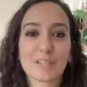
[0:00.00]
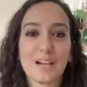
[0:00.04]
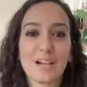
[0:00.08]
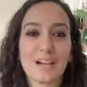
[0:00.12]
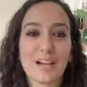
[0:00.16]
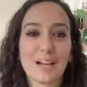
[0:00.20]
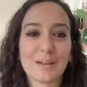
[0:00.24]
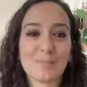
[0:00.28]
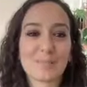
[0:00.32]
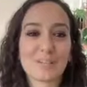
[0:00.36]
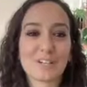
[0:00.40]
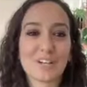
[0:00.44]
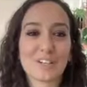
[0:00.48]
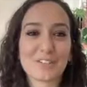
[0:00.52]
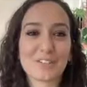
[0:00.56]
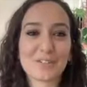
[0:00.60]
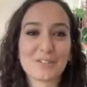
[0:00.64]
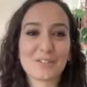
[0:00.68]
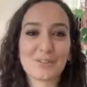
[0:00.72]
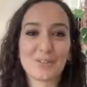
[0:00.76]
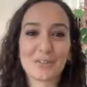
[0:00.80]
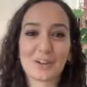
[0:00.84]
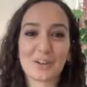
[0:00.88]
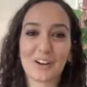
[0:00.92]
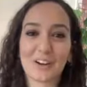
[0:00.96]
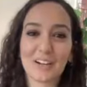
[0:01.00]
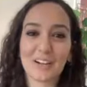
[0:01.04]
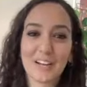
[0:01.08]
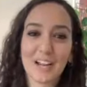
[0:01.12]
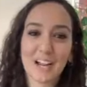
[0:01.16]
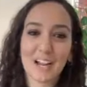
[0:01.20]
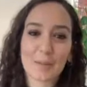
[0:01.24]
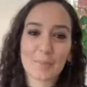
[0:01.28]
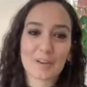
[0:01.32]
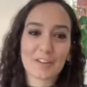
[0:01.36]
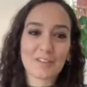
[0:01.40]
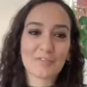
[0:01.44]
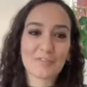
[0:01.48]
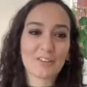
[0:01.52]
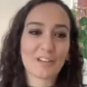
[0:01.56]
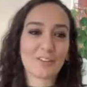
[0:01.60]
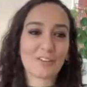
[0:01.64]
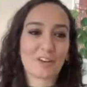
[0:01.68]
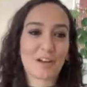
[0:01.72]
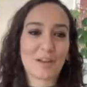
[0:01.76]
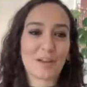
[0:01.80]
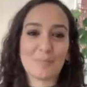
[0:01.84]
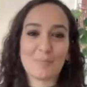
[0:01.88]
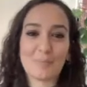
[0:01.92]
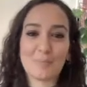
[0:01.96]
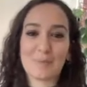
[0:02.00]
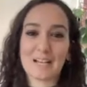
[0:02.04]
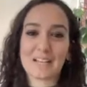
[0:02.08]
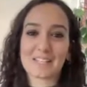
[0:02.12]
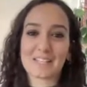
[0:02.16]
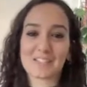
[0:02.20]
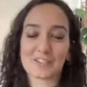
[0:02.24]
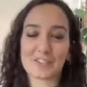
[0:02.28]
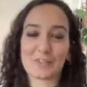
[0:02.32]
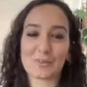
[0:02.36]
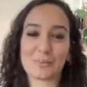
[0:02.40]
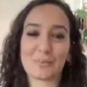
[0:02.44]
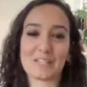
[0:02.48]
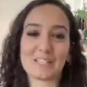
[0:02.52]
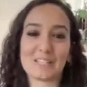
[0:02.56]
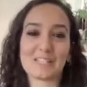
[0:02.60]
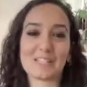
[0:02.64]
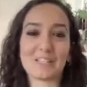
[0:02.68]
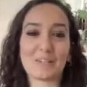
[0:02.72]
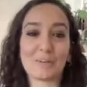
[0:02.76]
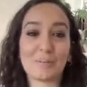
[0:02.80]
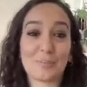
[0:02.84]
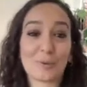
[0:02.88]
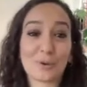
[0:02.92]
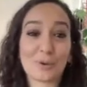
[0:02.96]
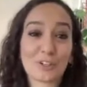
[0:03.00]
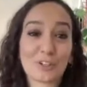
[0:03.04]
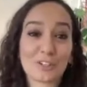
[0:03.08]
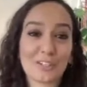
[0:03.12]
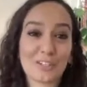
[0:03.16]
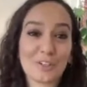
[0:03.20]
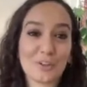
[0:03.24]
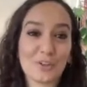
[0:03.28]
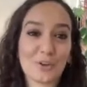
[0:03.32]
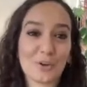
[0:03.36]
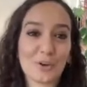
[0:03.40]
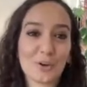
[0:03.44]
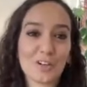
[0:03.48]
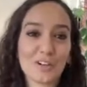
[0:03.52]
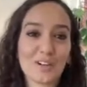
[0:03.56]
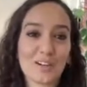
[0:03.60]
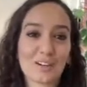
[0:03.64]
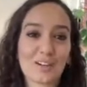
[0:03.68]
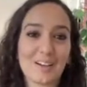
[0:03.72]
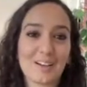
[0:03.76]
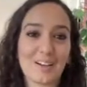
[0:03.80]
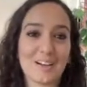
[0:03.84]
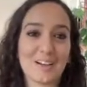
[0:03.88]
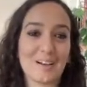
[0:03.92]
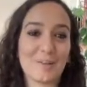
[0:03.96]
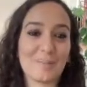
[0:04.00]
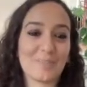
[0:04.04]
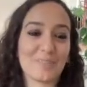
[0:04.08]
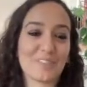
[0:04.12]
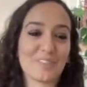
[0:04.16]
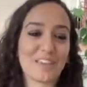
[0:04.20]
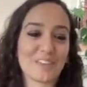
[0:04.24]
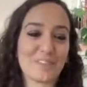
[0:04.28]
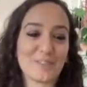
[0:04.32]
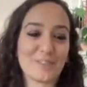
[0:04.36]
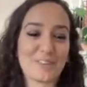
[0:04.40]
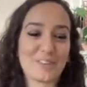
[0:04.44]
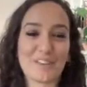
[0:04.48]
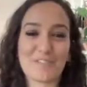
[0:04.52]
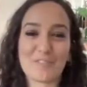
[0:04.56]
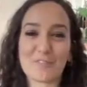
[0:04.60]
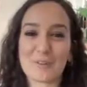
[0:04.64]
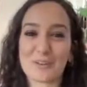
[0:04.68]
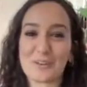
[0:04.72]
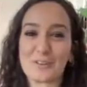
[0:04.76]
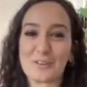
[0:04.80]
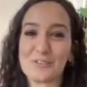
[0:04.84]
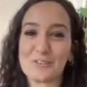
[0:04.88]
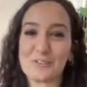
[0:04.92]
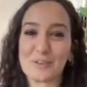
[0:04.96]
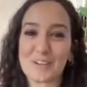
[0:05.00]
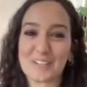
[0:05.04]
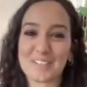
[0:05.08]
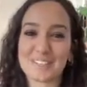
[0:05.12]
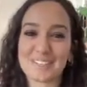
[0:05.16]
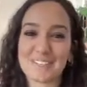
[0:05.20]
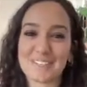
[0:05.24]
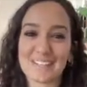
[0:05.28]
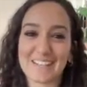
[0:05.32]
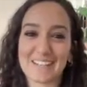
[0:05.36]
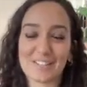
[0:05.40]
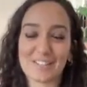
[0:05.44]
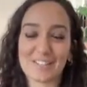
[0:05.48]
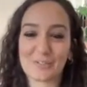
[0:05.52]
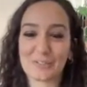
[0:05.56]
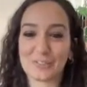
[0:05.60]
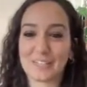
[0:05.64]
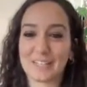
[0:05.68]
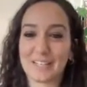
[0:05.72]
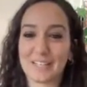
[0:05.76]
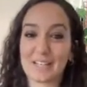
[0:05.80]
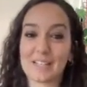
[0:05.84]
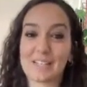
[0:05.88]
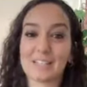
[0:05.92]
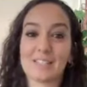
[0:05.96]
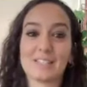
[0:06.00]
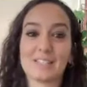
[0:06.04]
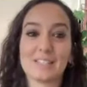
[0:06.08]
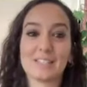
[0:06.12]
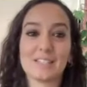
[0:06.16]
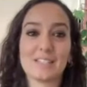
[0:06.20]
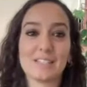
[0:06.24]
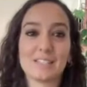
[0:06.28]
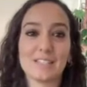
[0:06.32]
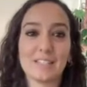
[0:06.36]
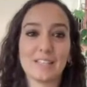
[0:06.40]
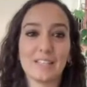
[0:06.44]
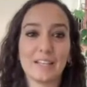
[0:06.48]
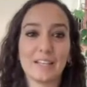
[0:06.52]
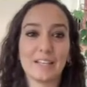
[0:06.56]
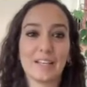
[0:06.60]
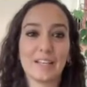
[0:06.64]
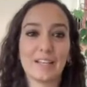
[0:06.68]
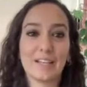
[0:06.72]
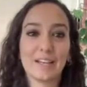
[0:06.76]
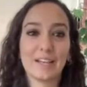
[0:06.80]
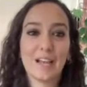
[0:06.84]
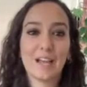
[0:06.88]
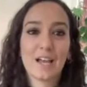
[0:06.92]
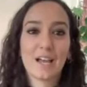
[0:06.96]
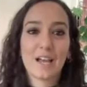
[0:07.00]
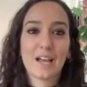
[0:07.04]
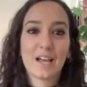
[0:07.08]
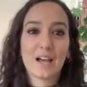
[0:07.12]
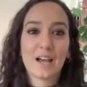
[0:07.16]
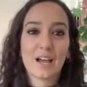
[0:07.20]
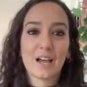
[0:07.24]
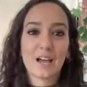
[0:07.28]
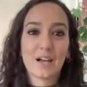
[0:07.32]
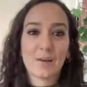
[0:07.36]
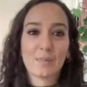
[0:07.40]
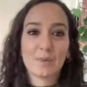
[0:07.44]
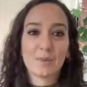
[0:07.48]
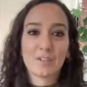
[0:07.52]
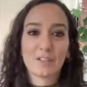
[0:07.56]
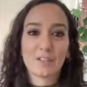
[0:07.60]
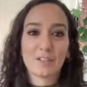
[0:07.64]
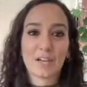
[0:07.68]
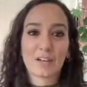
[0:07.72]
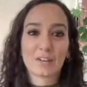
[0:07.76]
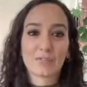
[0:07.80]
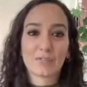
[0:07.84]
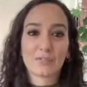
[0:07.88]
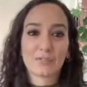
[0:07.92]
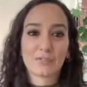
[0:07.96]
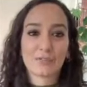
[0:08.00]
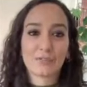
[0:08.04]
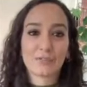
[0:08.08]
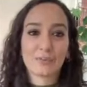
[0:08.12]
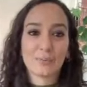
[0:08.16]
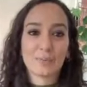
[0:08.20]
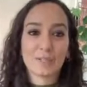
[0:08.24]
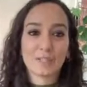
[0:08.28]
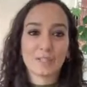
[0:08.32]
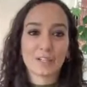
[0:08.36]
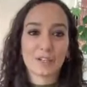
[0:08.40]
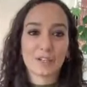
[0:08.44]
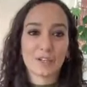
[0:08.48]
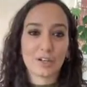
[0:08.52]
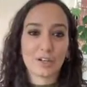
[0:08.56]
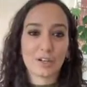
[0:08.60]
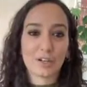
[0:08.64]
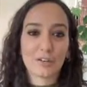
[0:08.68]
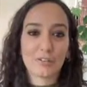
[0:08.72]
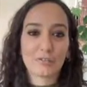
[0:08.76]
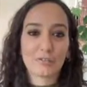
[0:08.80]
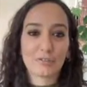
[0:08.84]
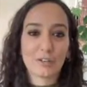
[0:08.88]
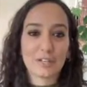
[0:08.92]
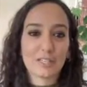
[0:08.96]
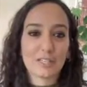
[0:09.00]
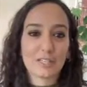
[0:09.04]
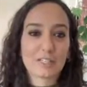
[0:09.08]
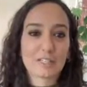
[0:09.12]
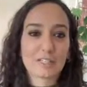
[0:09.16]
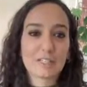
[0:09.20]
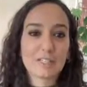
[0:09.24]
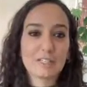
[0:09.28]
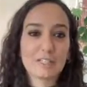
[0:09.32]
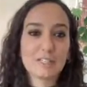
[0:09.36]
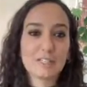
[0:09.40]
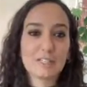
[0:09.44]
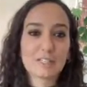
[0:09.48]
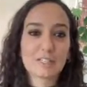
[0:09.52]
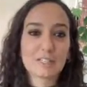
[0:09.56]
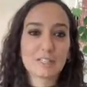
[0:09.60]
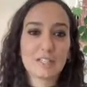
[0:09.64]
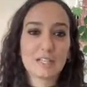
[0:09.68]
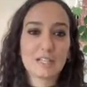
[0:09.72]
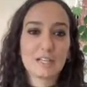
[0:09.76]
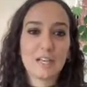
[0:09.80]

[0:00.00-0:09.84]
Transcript: I'm Tanya Sukkari. I'm an Afikra ambassador based in Brooklyn, New York. Um, thank you to everyone who joined today. It's really nice to see um, a lot of familiar faces.